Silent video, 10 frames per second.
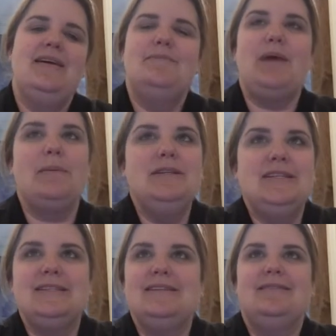Bobby
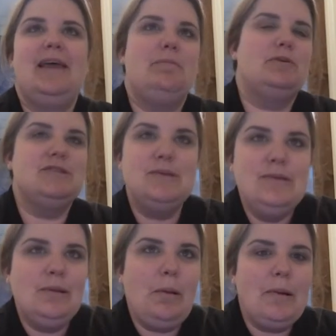just like pursued
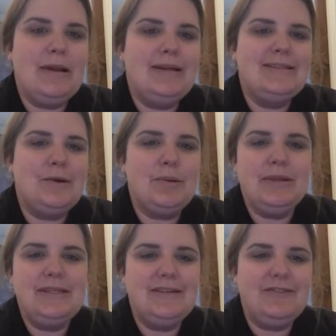the Lord in a
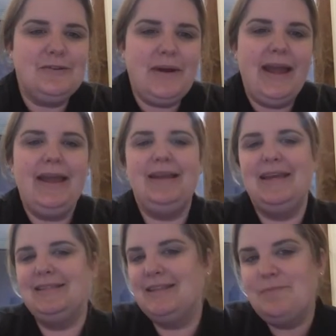totally different way. And
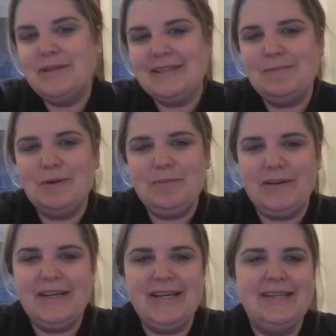he's an Episcopal
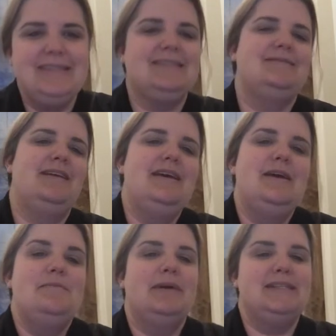priest. And
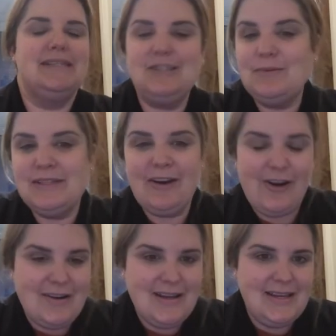my sister was an
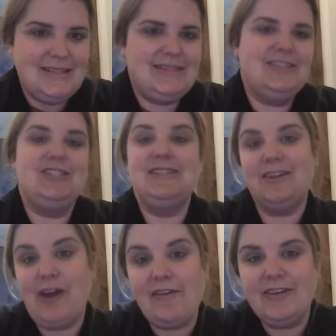artist and she's a
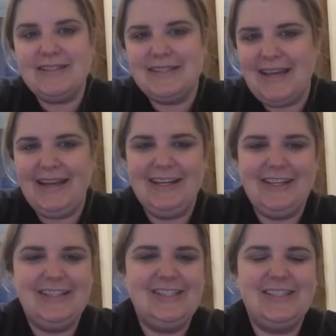graphic
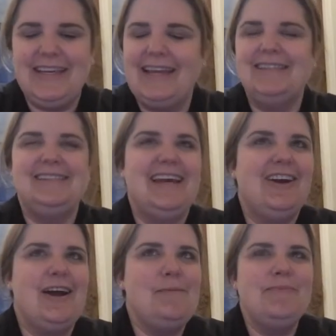designer. And she's like, and
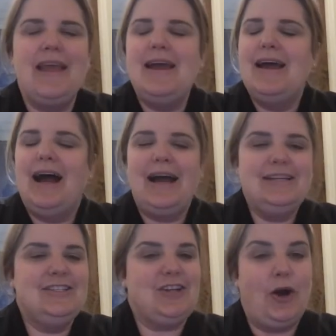Sarah, I
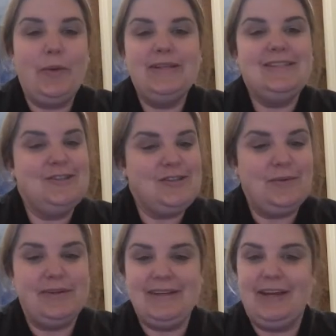just always knew she
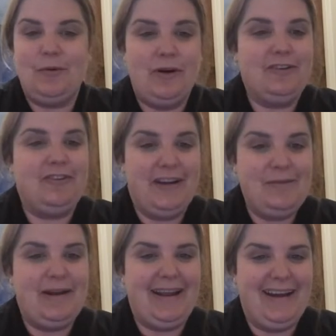wasn't going to work for
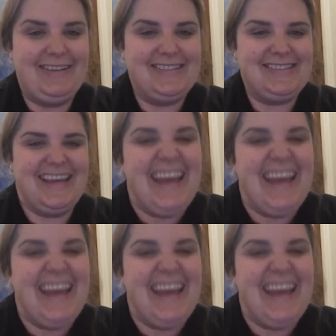anybody else.